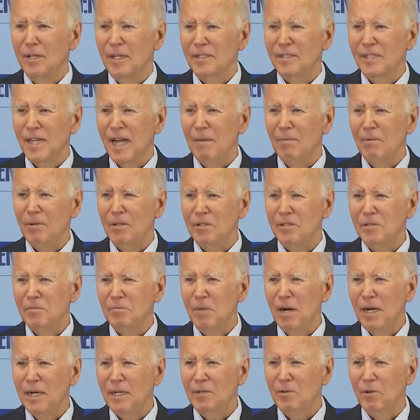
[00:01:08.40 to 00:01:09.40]
example is
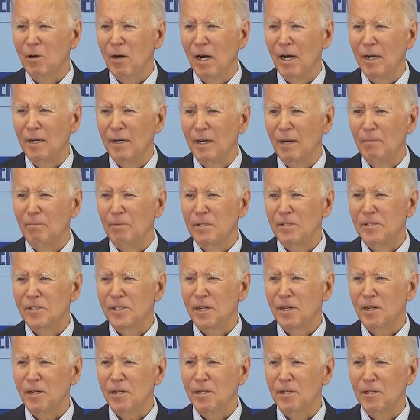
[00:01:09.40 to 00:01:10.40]
Micron up in
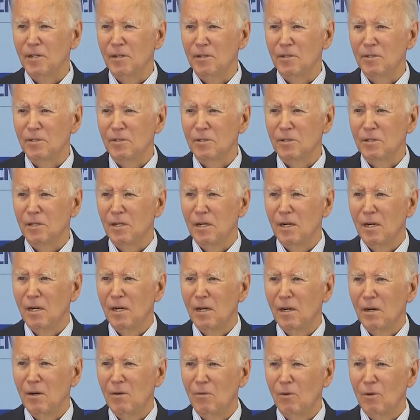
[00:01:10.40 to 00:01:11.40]
Syracuse,
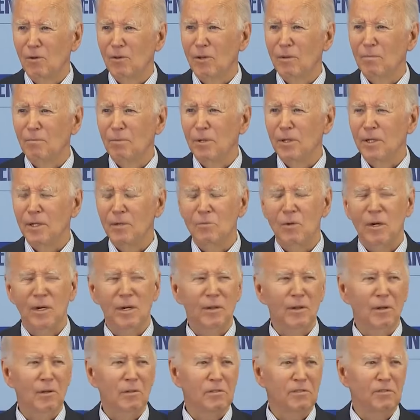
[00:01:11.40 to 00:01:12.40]
where they're building
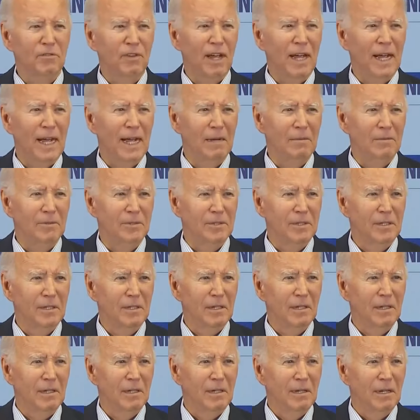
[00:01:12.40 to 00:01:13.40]
one of those fabs.
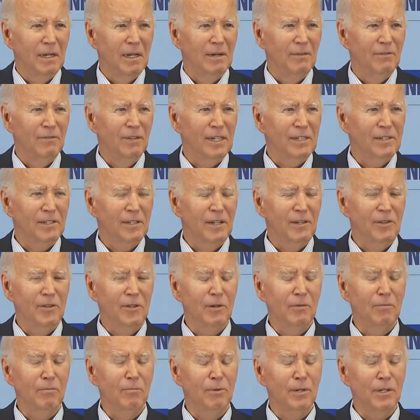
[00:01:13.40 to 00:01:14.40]
Inve and
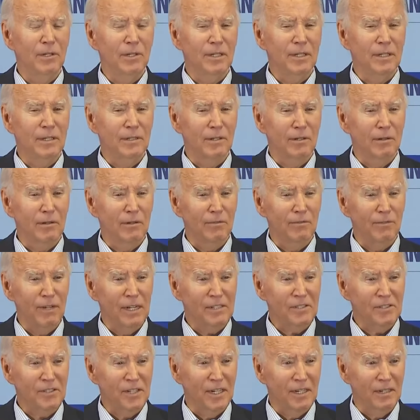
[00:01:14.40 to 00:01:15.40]
they're building, they're
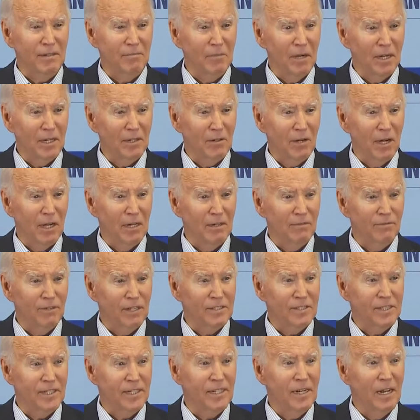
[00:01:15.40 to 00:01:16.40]
investing, Micron
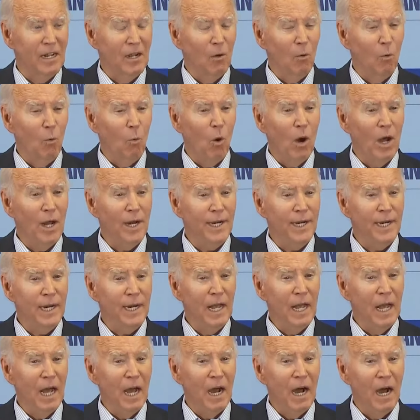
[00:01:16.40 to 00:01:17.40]
investing
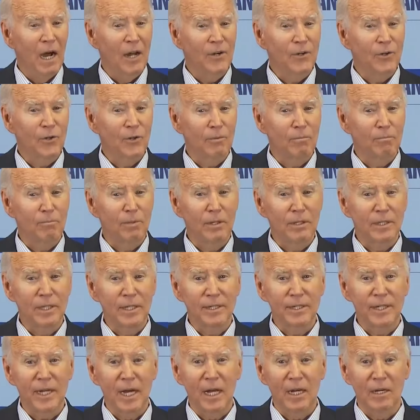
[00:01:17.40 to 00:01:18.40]
$100
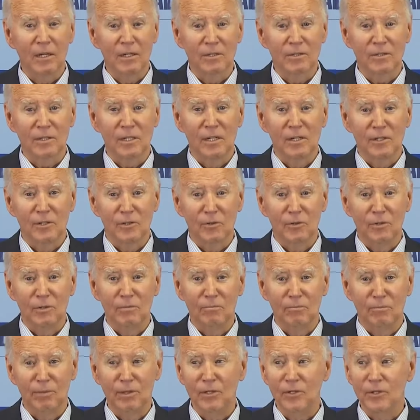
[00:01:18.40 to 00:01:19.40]
billion to
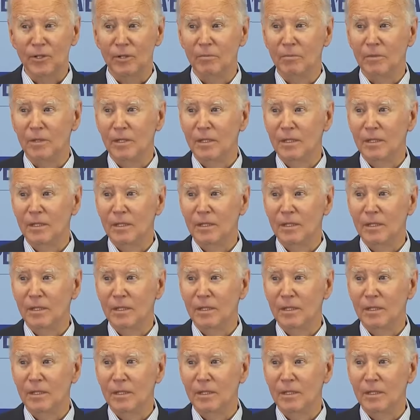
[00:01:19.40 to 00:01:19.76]
build them.